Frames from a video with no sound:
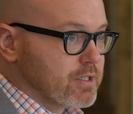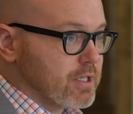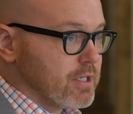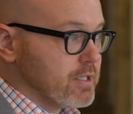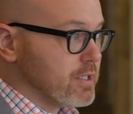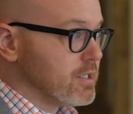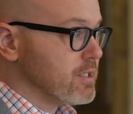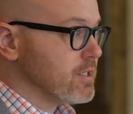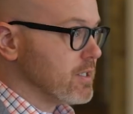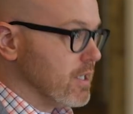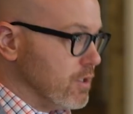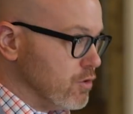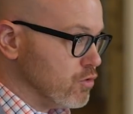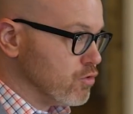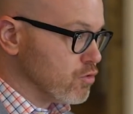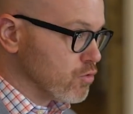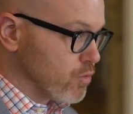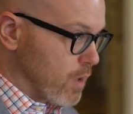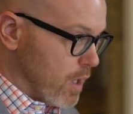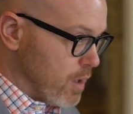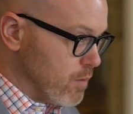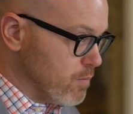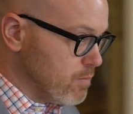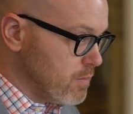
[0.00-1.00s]

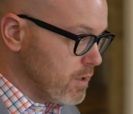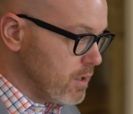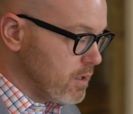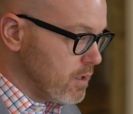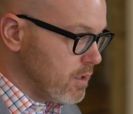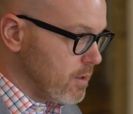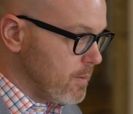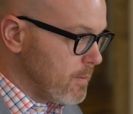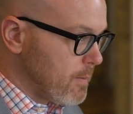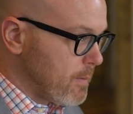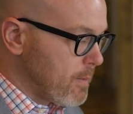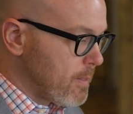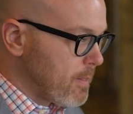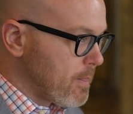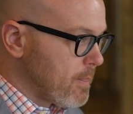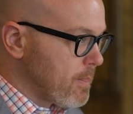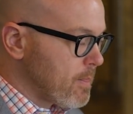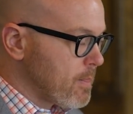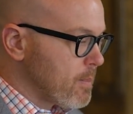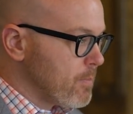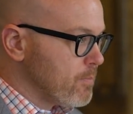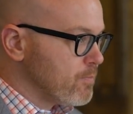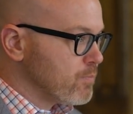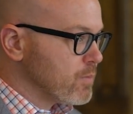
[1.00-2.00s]
syndrome,
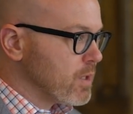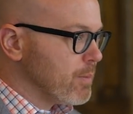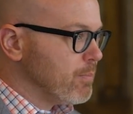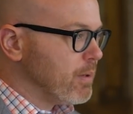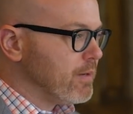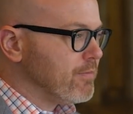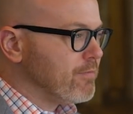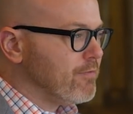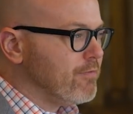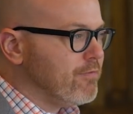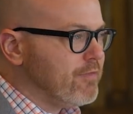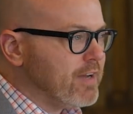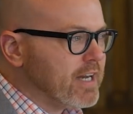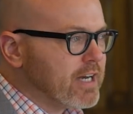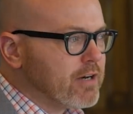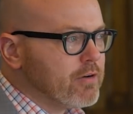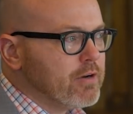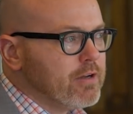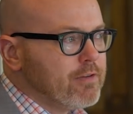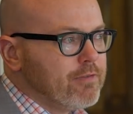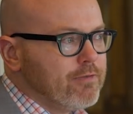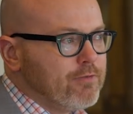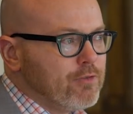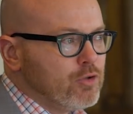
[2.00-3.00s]
but
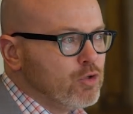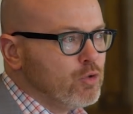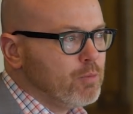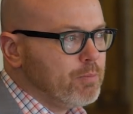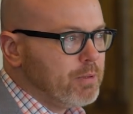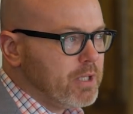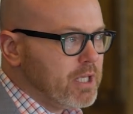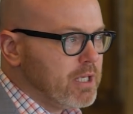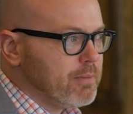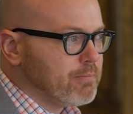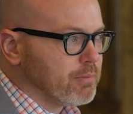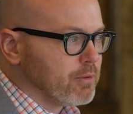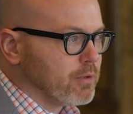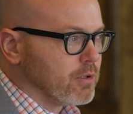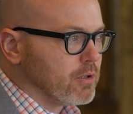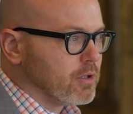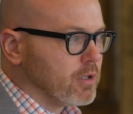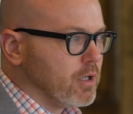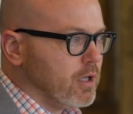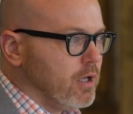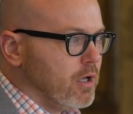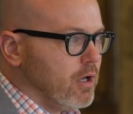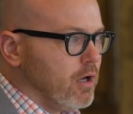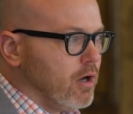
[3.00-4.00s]
very few
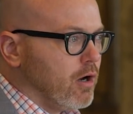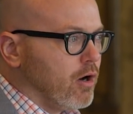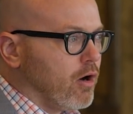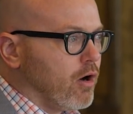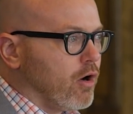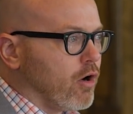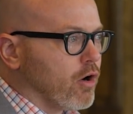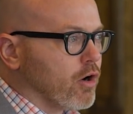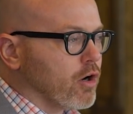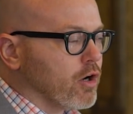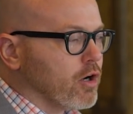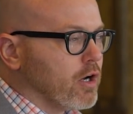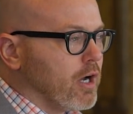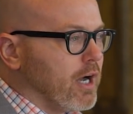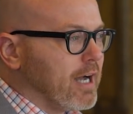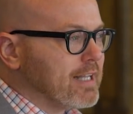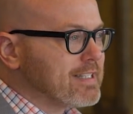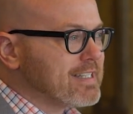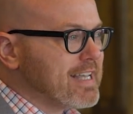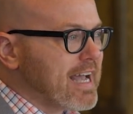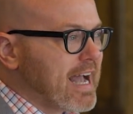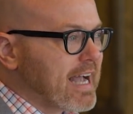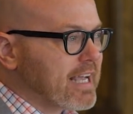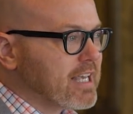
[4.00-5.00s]
people are
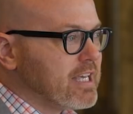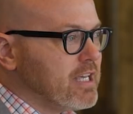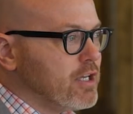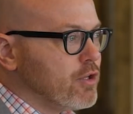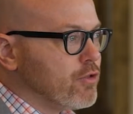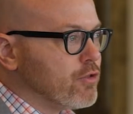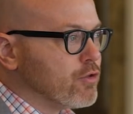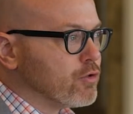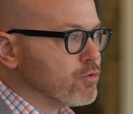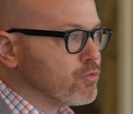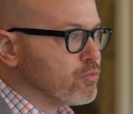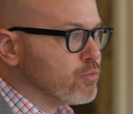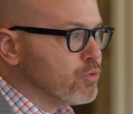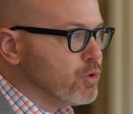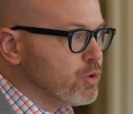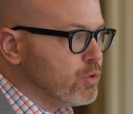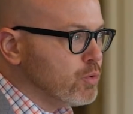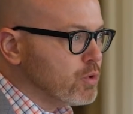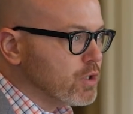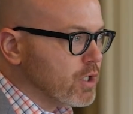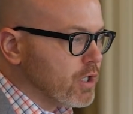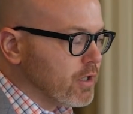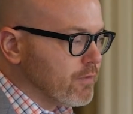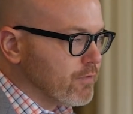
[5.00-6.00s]
attacking the
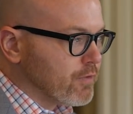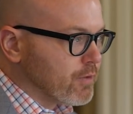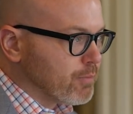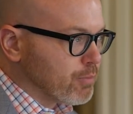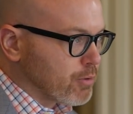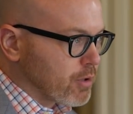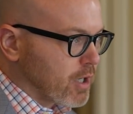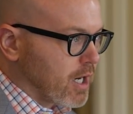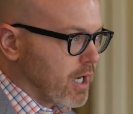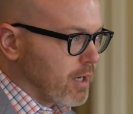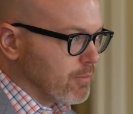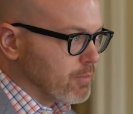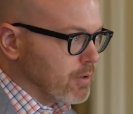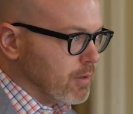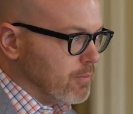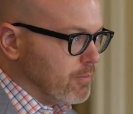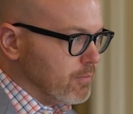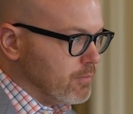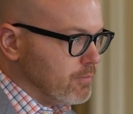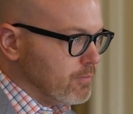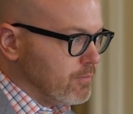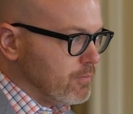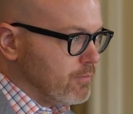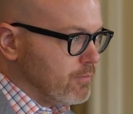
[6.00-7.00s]
root of the problem,